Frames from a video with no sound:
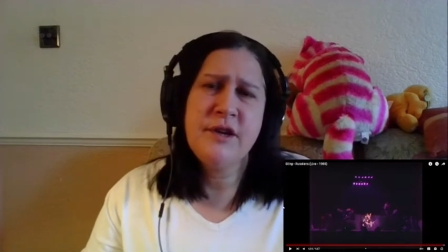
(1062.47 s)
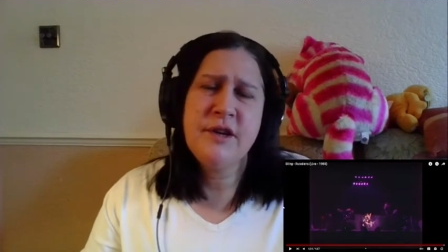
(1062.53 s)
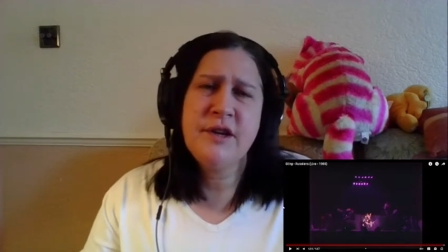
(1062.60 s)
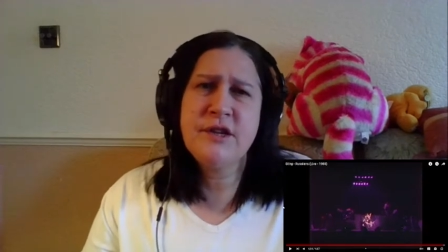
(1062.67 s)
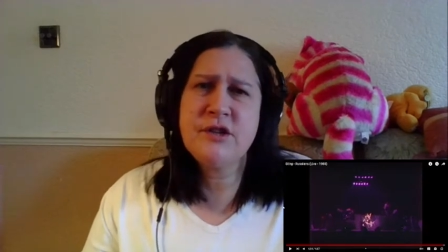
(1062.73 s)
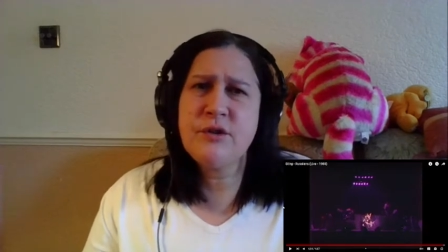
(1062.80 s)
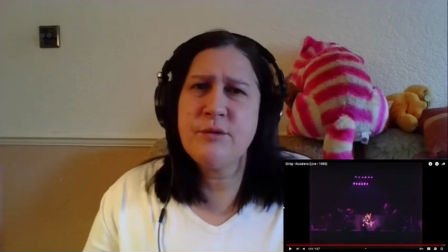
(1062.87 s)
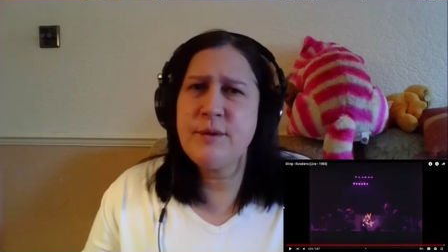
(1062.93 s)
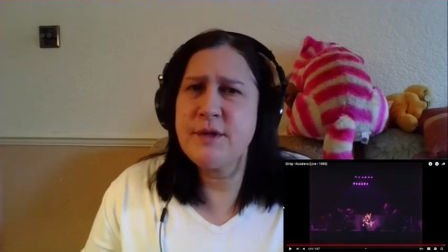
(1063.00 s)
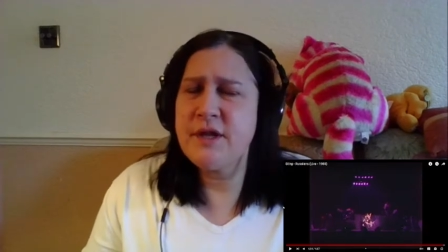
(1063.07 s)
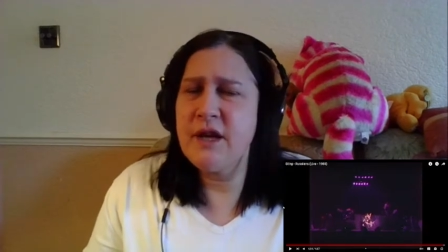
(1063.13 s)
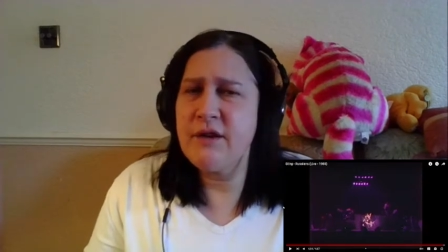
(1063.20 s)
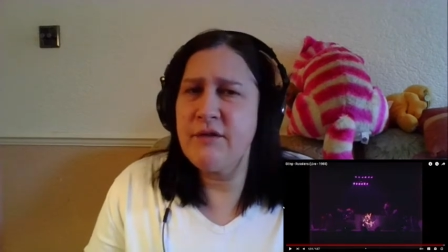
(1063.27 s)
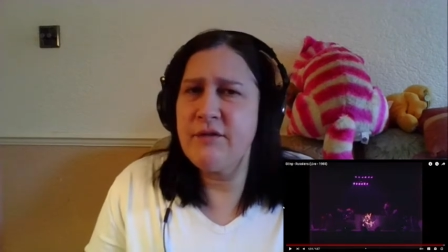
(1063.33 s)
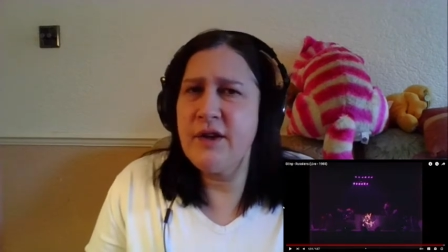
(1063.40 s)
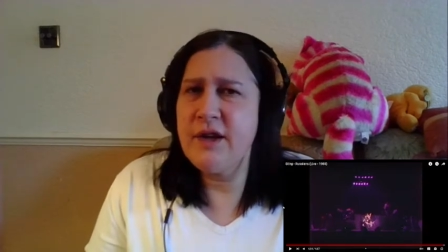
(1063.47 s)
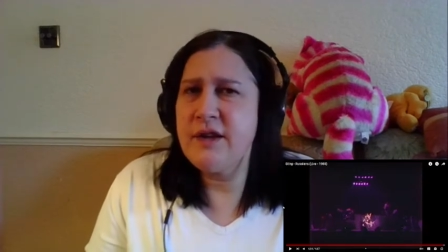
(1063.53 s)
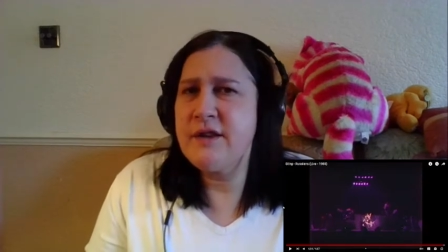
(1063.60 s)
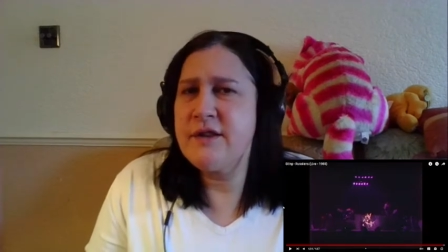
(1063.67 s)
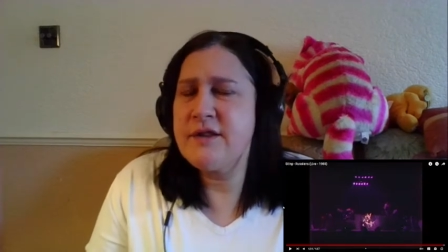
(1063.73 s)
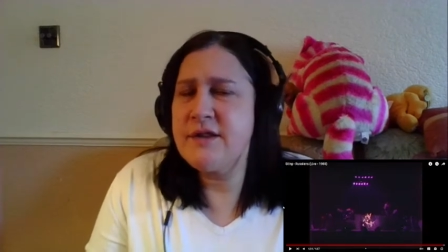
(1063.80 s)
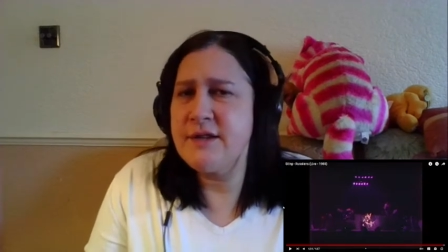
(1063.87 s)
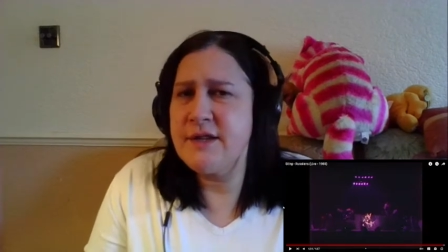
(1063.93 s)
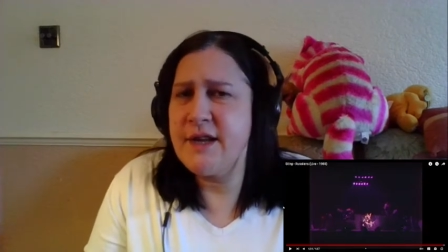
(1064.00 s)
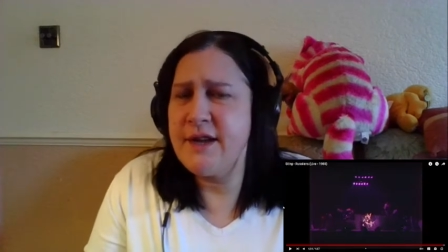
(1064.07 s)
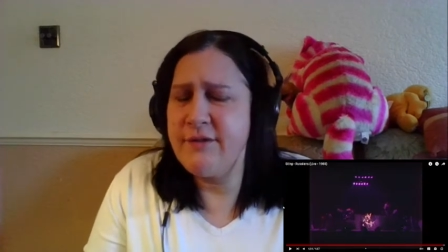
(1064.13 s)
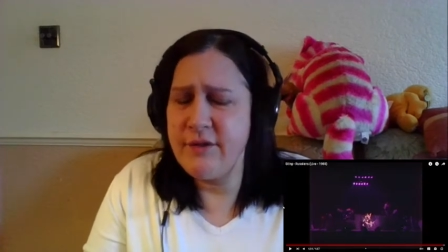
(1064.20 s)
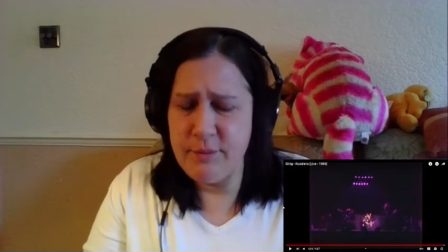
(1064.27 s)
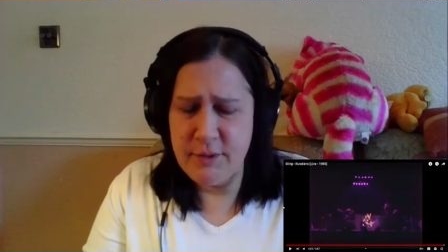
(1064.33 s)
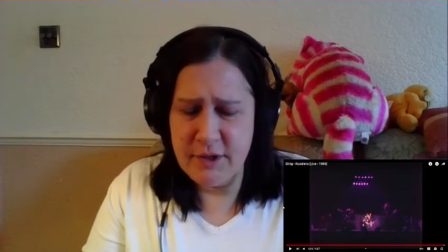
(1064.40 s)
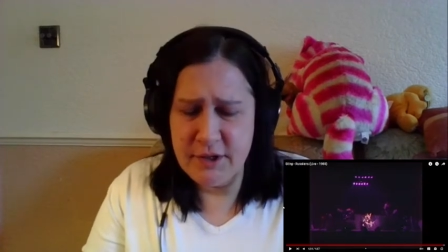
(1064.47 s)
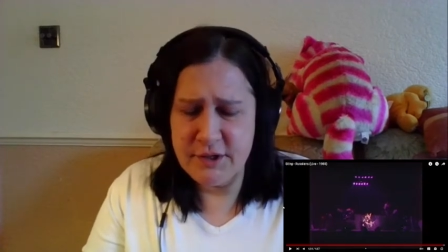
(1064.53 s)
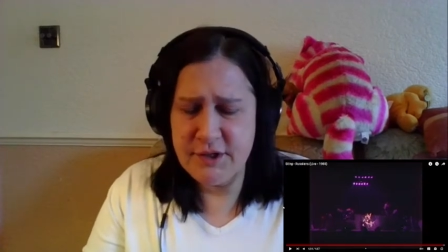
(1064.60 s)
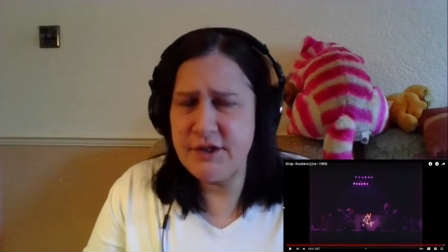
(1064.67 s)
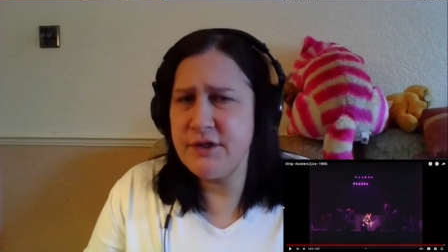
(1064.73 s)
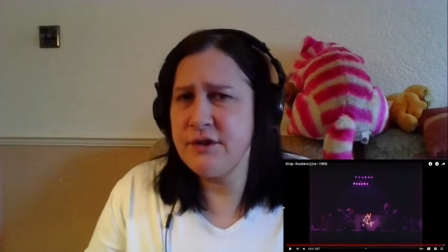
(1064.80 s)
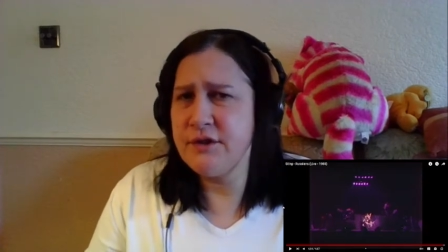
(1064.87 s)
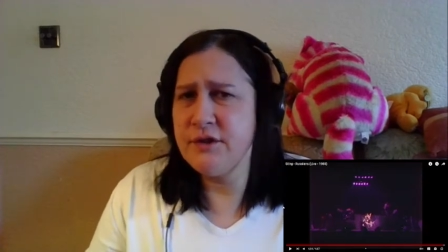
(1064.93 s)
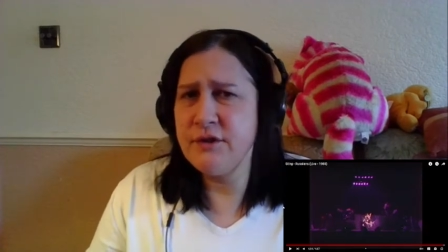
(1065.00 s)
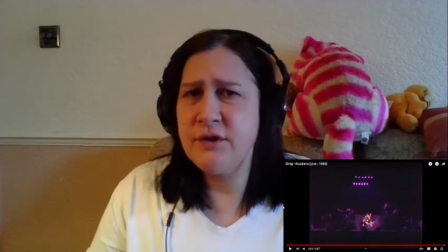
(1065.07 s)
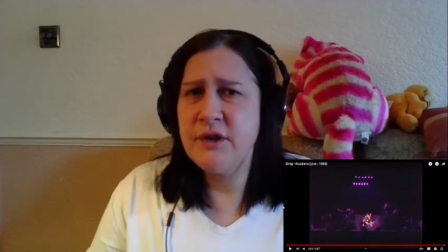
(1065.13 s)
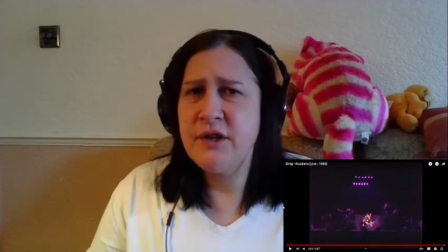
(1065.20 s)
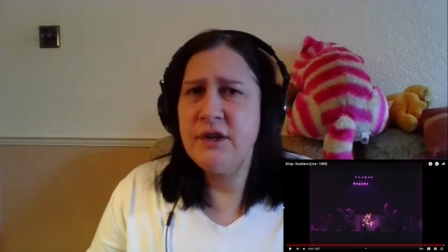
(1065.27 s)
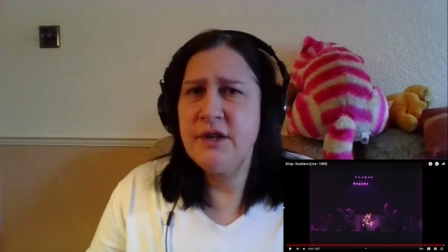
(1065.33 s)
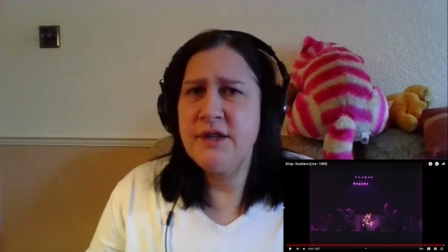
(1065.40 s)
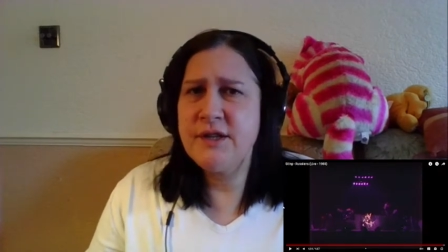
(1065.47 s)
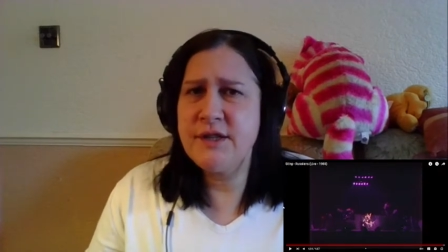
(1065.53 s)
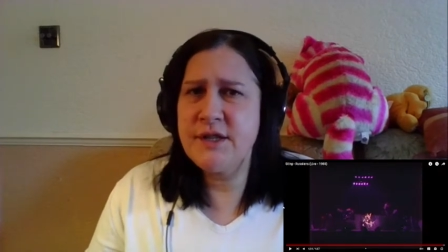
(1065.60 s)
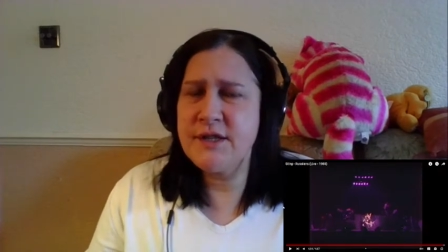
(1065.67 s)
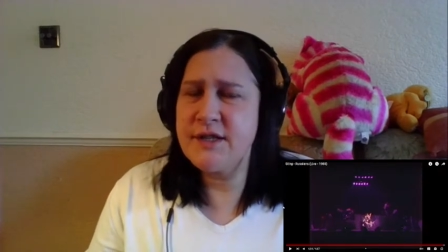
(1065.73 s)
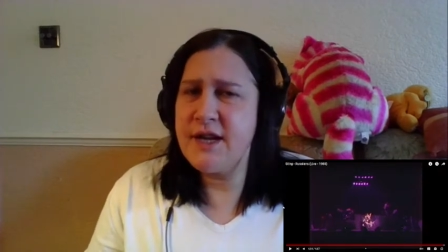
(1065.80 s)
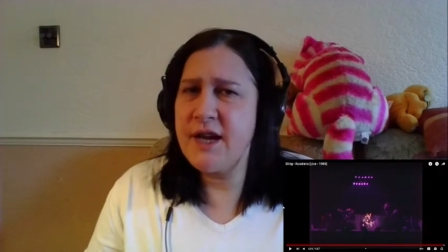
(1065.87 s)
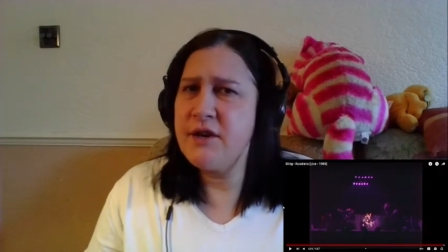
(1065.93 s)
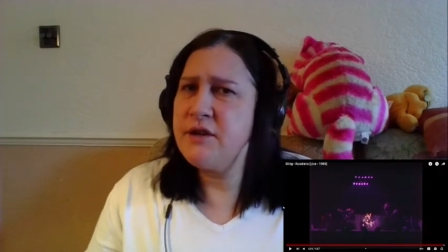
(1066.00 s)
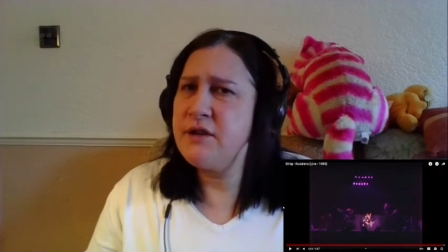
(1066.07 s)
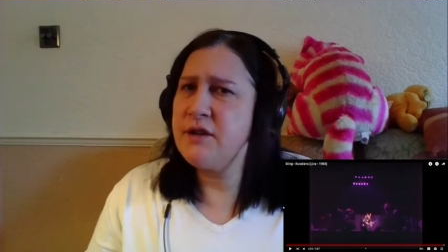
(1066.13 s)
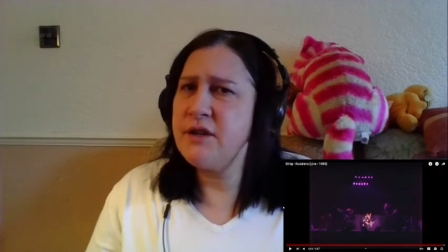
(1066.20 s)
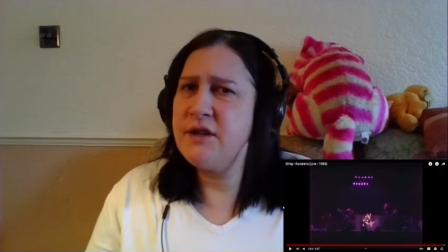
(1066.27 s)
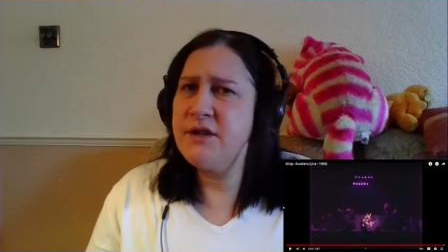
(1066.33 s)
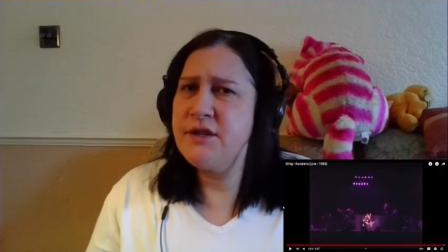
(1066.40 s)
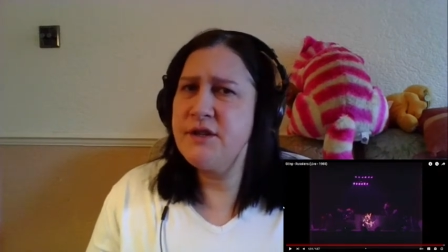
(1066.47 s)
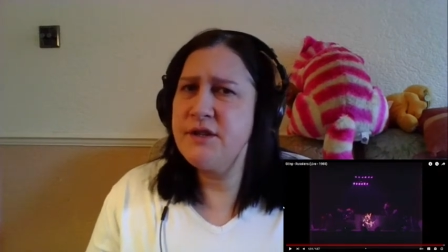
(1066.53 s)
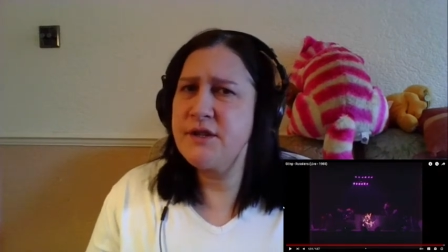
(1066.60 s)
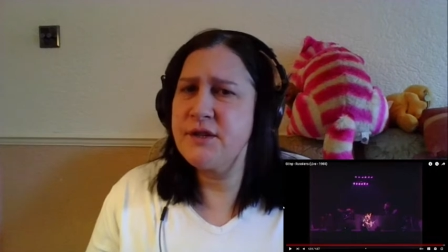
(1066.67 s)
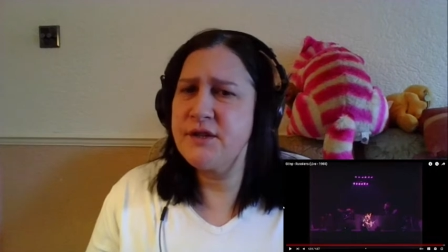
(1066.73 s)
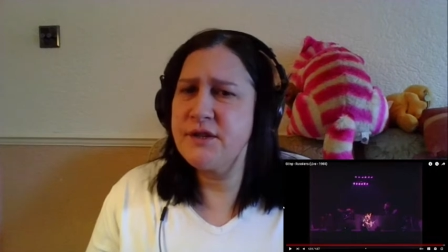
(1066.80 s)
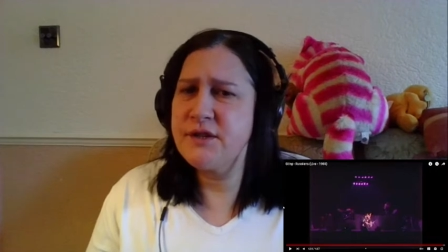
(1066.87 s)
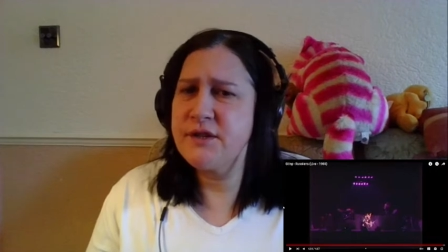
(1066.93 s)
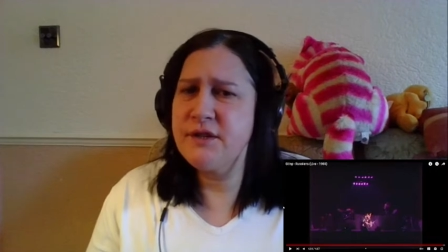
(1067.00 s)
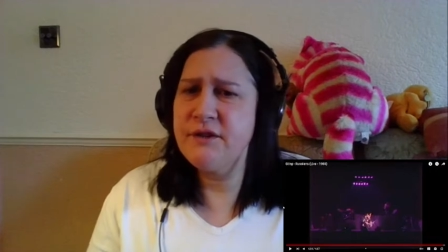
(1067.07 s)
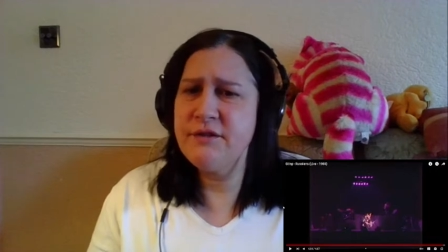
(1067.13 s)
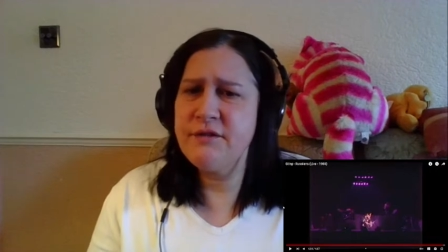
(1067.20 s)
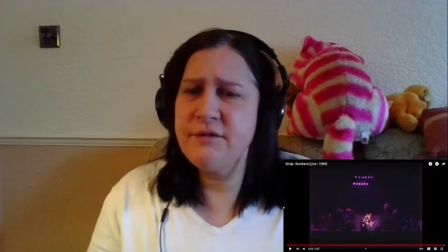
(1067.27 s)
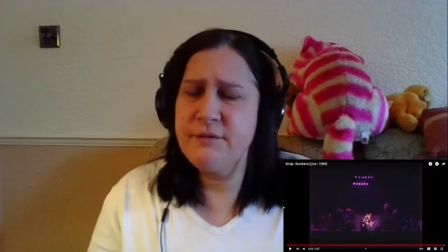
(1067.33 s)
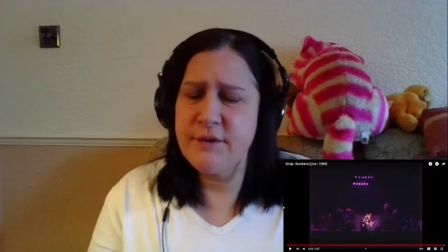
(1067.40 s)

It's almost like they don't have the ability to sit down and discuss stuff.